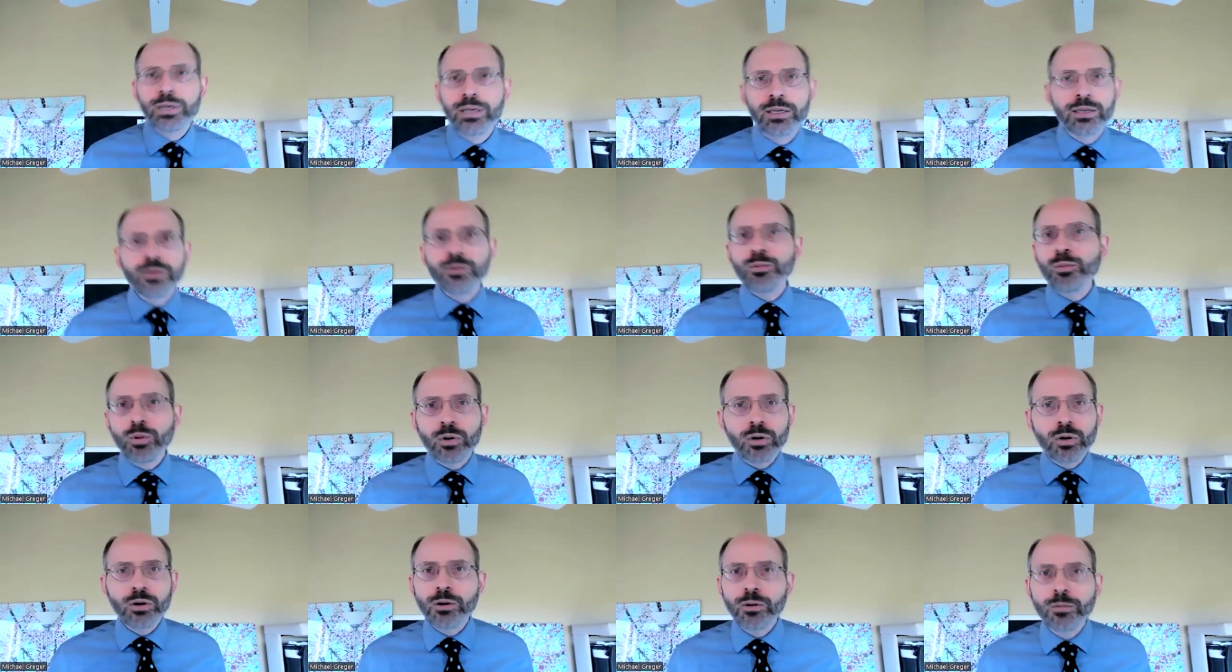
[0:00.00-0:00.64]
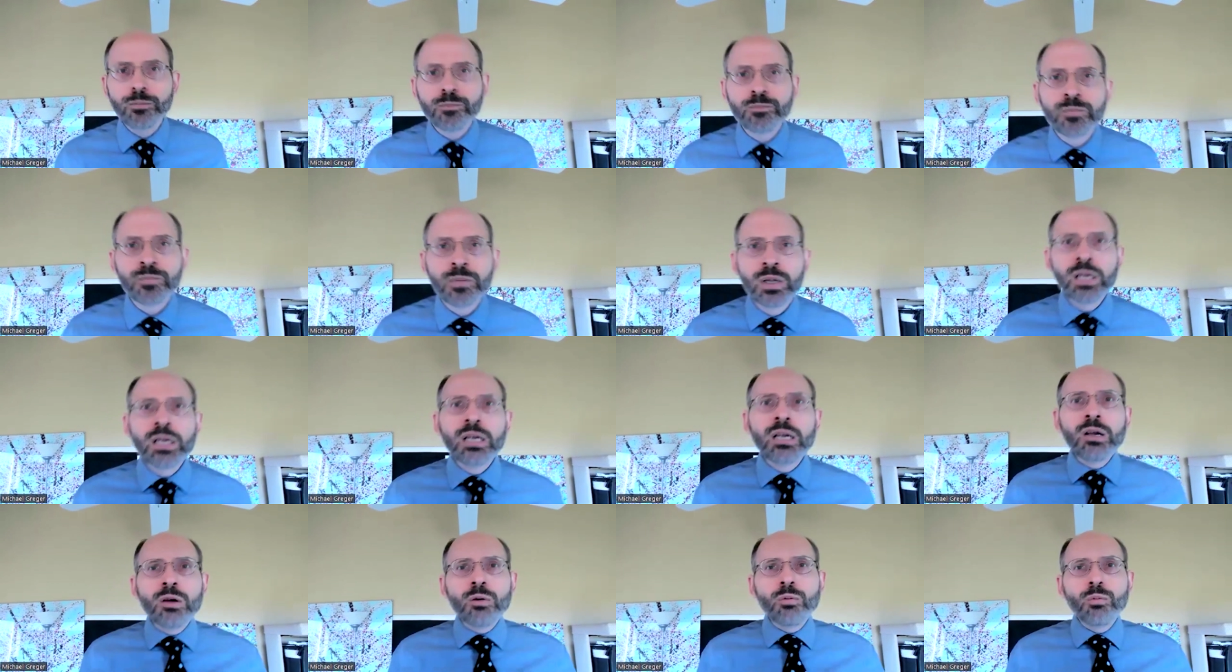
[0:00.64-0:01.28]
the world
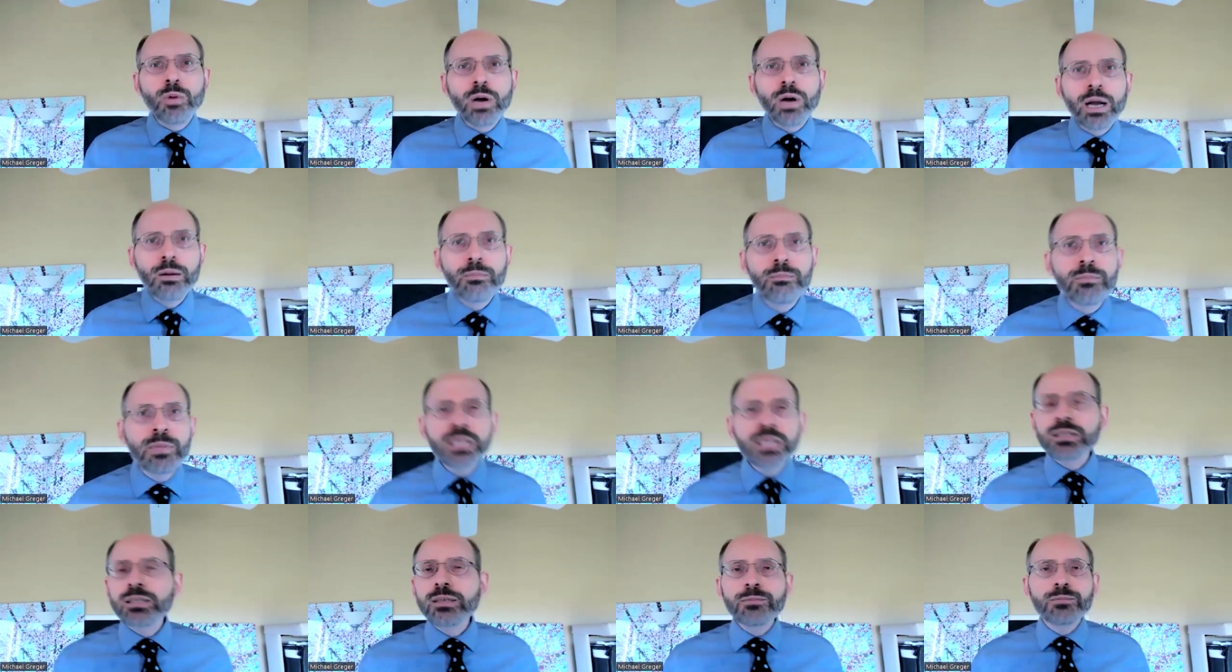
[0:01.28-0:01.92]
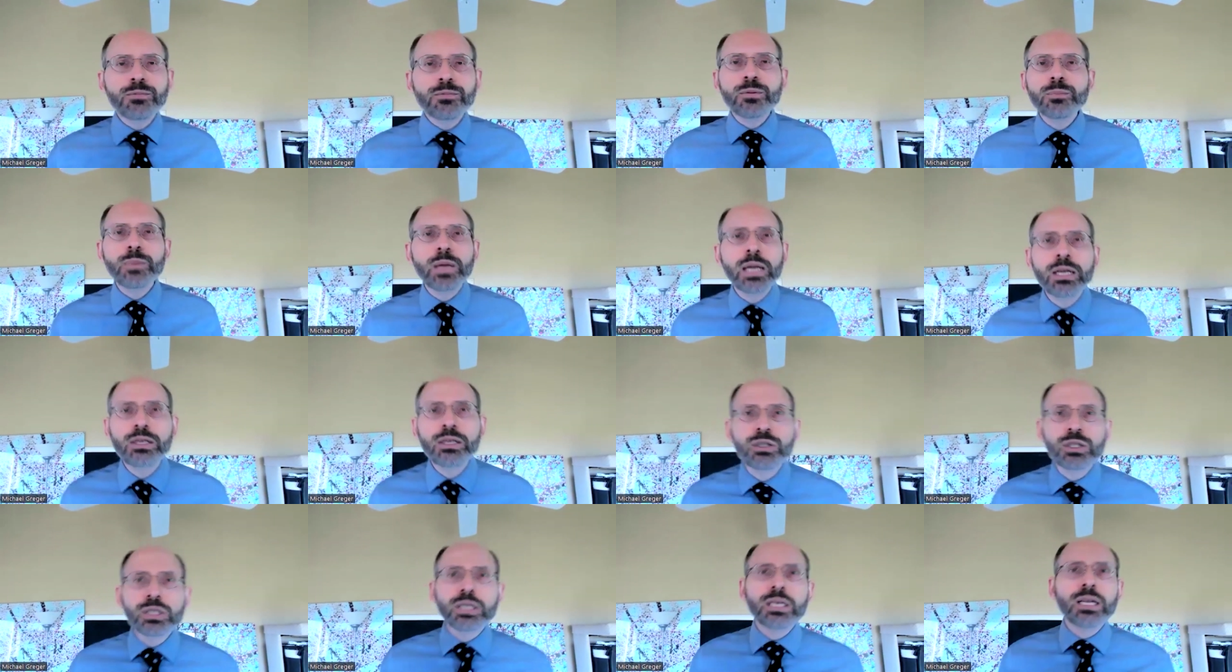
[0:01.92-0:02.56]
where
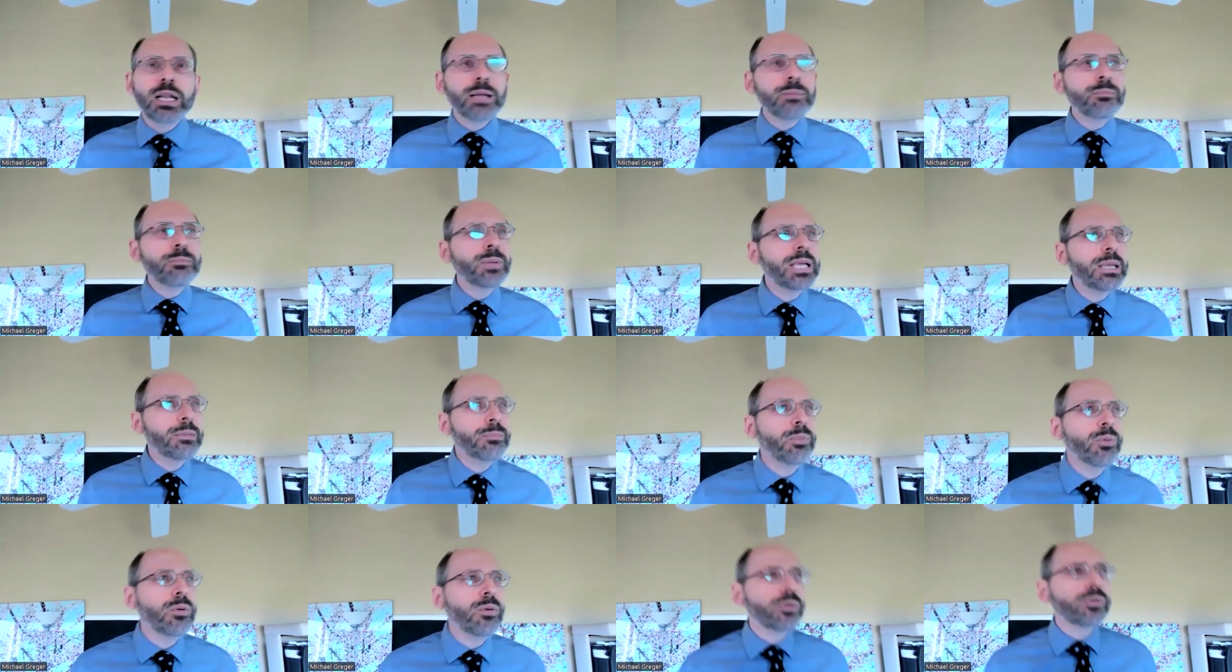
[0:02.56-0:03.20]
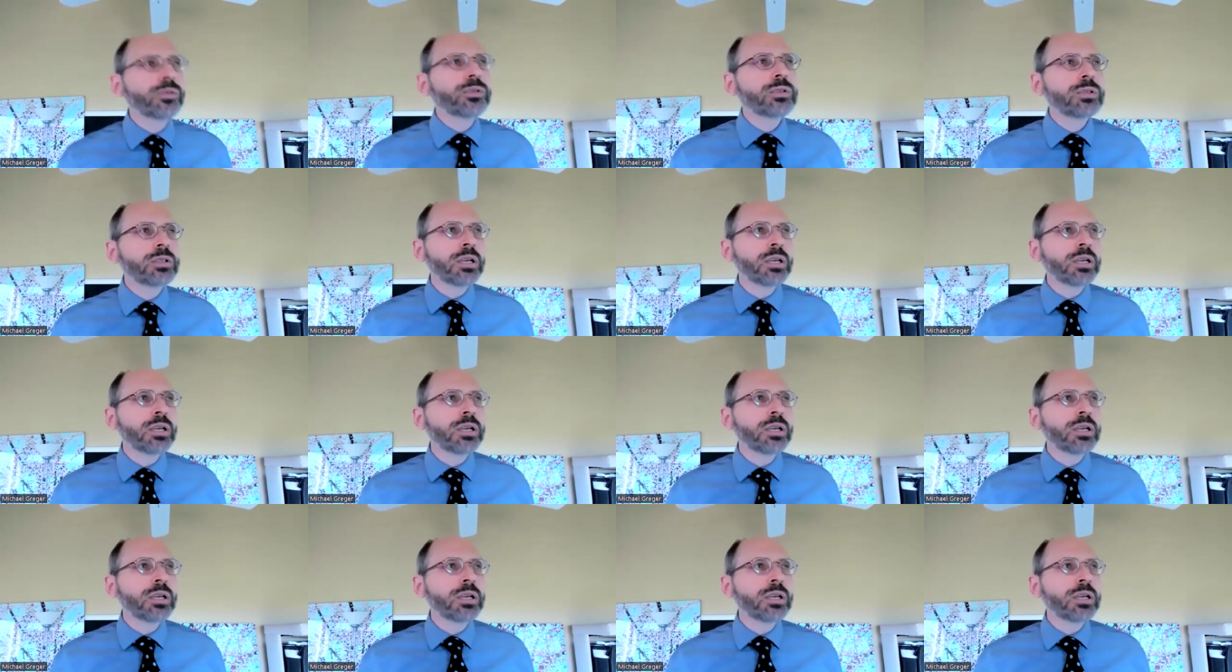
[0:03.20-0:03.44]
misinformation, like people's